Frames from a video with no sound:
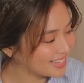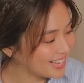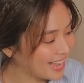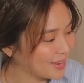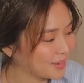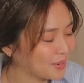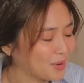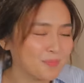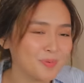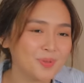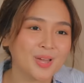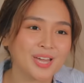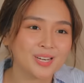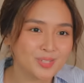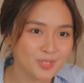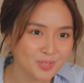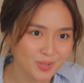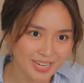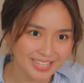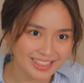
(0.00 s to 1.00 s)
I hope you
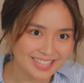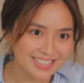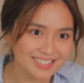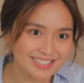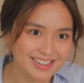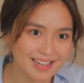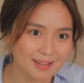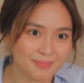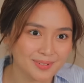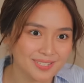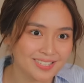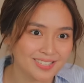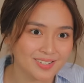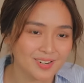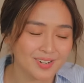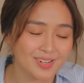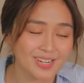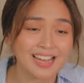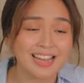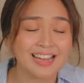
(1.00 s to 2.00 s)
enjoyed this
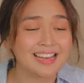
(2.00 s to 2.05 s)
episode.